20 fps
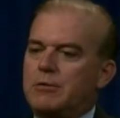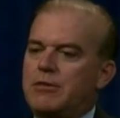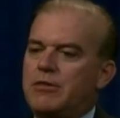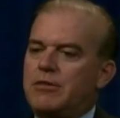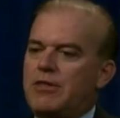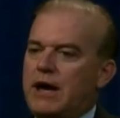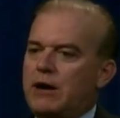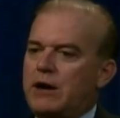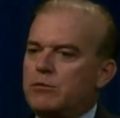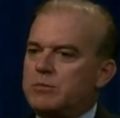
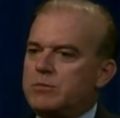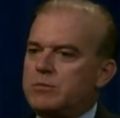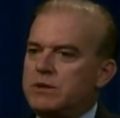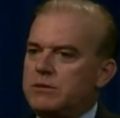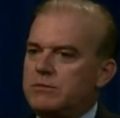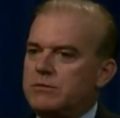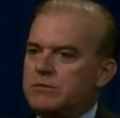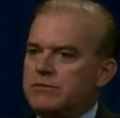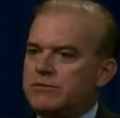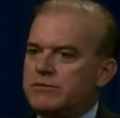that would
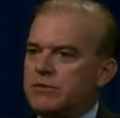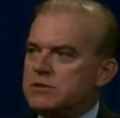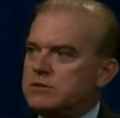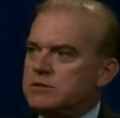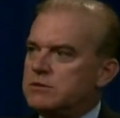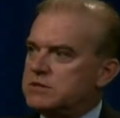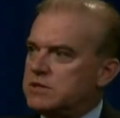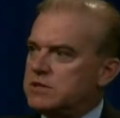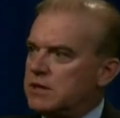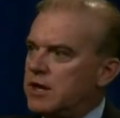be referred
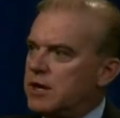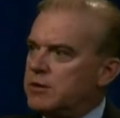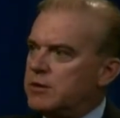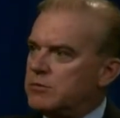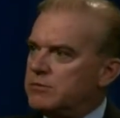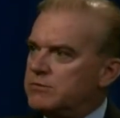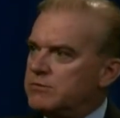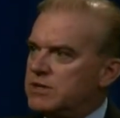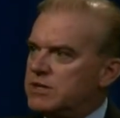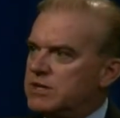to as a
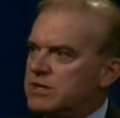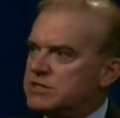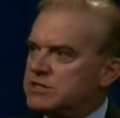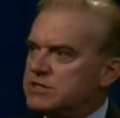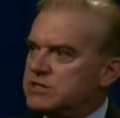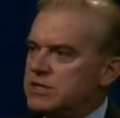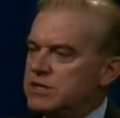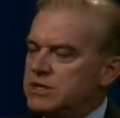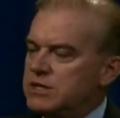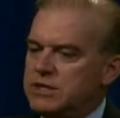labrum. And
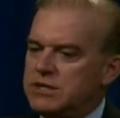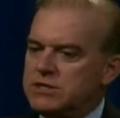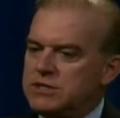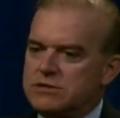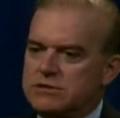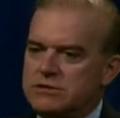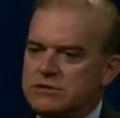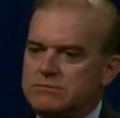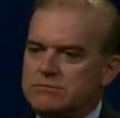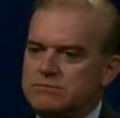
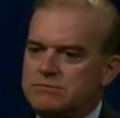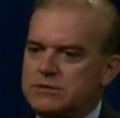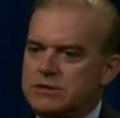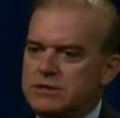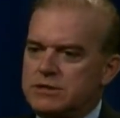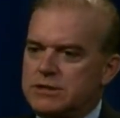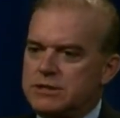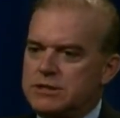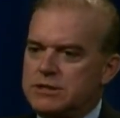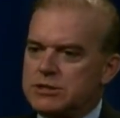
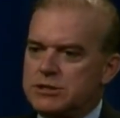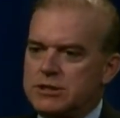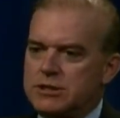it's